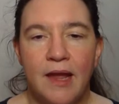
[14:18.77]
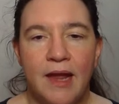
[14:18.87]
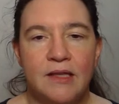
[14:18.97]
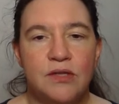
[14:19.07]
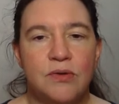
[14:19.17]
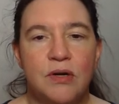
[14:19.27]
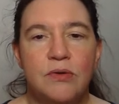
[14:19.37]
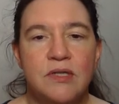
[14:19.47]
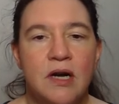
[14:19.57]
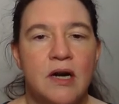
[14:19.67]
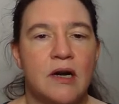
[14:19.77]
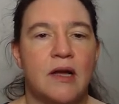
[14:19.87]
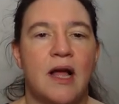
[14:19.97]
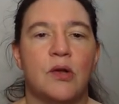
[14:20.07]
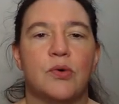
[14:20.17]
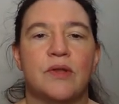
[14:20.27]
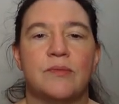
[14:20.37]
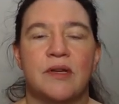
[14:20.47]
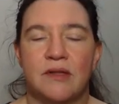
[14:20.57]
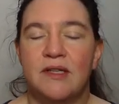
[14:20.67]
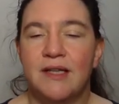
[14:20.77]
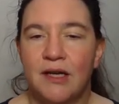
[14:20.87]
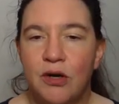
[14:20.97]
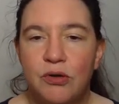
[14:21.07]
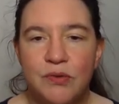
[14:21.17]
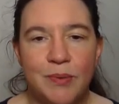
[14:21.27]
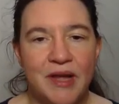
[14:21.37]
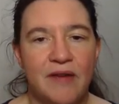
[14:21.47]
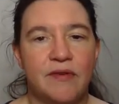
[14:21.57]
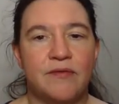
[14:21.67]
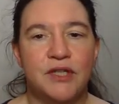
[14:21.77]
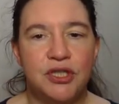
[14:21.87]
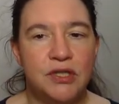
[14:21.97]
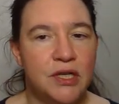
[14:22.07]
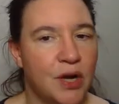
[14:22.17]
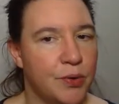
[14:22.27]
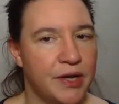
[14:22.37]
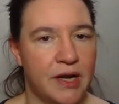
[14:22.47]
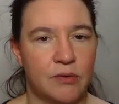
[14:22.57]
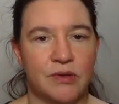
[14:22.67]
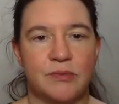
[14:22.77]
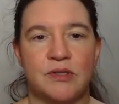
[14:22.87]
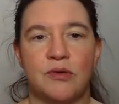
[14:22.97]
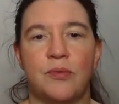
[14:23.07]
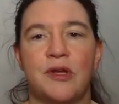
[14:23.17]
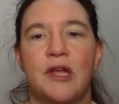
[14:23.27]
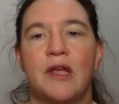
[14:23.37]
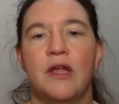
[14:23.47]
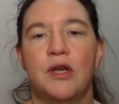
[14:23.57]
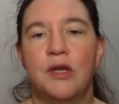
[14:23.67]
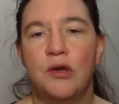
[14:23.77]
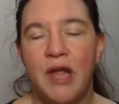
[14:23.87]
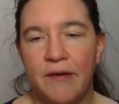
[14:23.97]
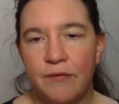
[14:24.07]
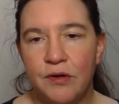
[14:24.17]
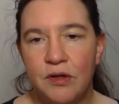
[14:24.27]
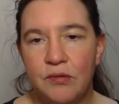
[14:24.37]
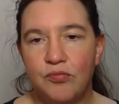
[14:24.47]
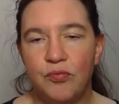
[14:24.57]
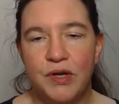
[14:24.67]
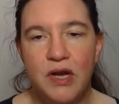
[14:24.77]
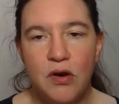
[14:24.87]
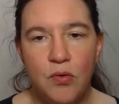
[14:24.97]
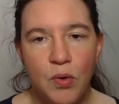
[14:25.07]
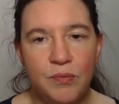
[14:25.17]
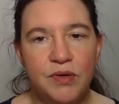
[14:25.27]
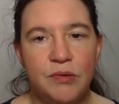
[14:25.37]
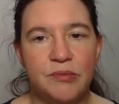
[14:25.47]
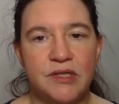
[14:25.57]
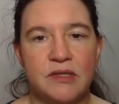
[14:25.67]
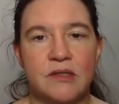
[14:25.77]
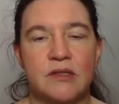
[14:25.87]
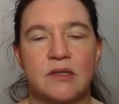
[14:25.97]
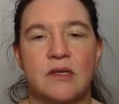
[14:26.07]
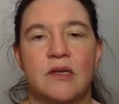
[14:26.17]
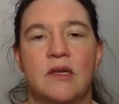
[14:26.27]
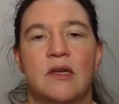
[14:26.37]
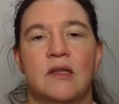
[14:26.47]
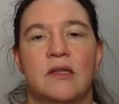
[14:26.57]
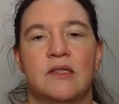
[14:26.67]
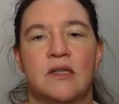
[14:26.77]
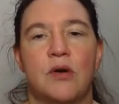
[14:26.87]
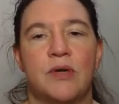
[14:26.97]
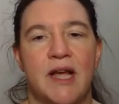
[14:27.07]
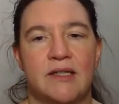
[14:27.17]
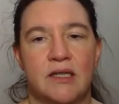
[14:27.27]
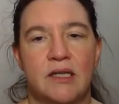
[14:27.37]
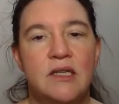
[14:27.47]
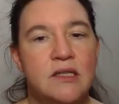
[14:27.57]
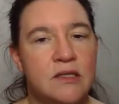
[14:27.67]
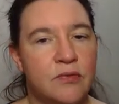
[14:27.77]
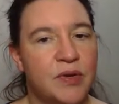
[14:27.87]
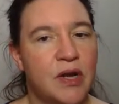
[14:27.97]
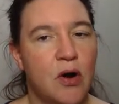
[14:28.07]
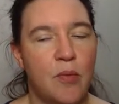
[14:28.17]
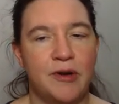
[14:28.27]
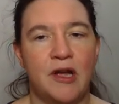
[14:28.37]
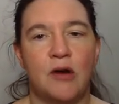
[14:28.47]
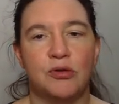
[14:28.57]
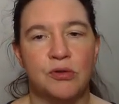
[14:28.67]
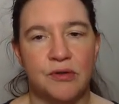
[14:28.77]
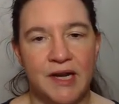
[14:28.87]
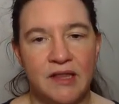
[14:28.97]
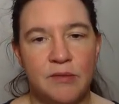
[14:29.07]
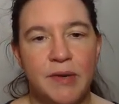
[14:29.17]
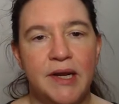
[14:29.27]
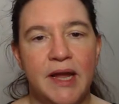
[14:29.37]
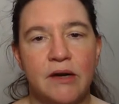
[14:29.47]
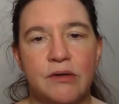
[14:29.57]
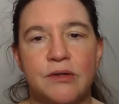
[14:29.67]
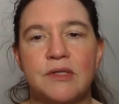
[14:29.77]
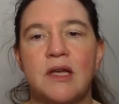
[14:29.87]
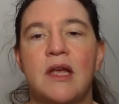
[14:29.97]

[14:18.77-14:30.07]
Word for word: And so those are these are codes where we have efficient decoding algorithms. So we have we know what minimum distance this code has at least, we know how to correct that many errors.